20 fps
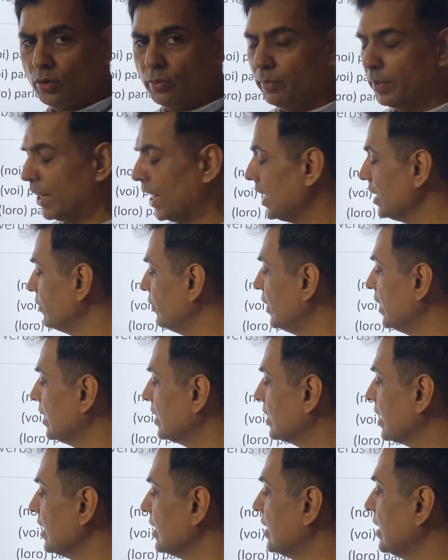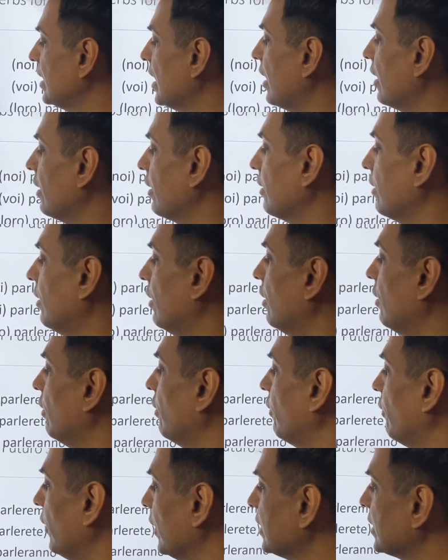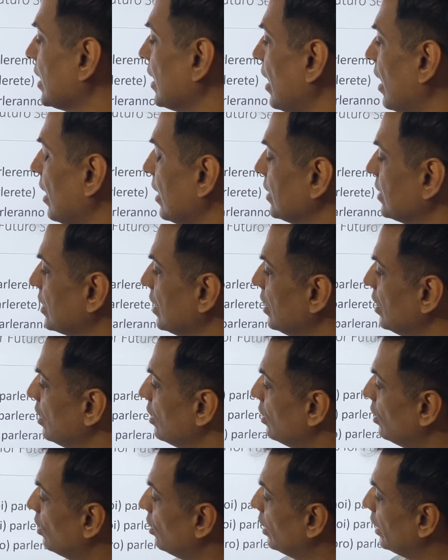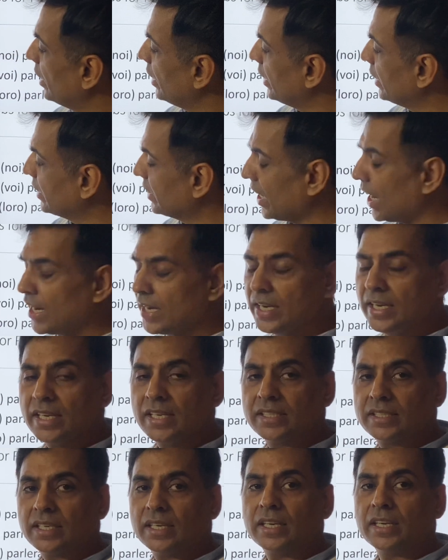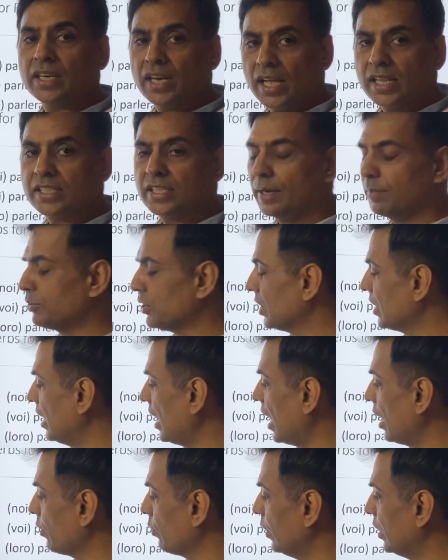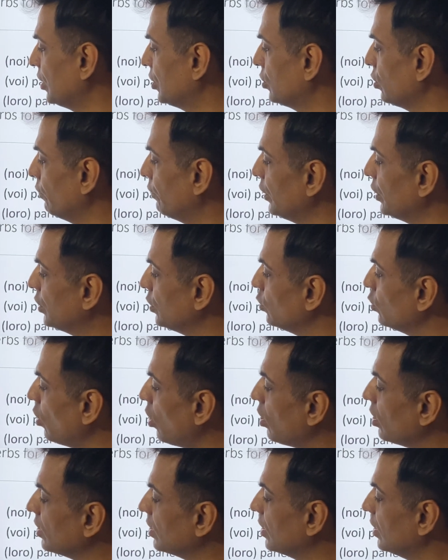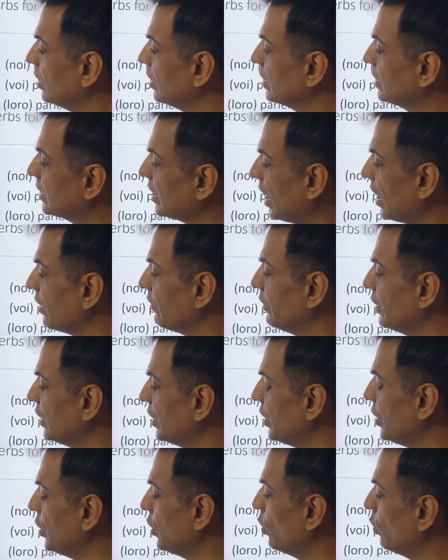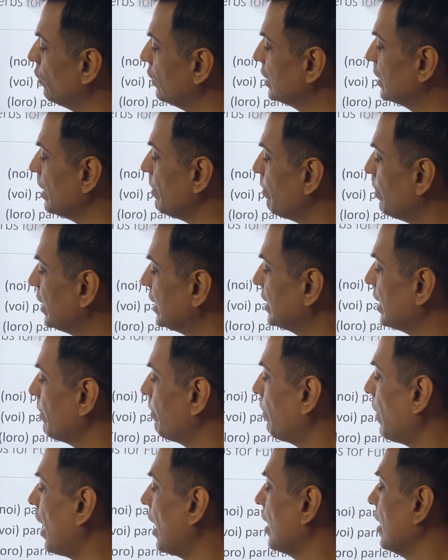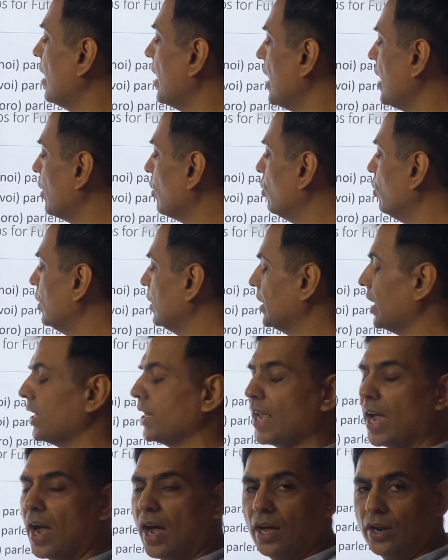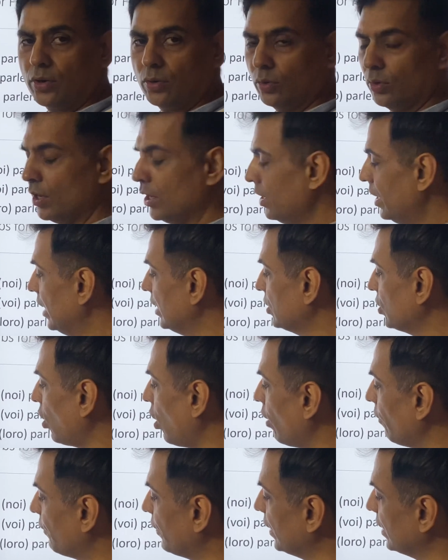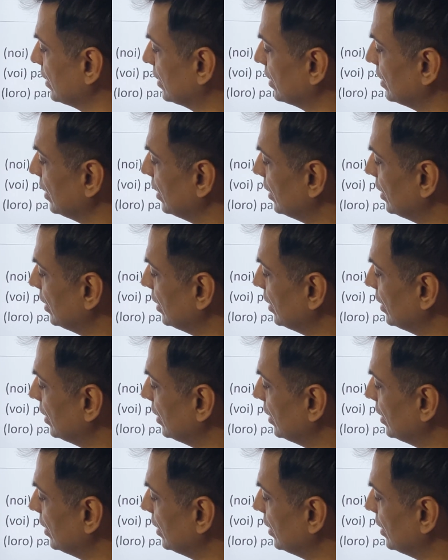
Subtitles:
But as we discussed in our first class, Italian is a null subject language. So we do not start with io. We simply say parlerò italiano. It's obvious.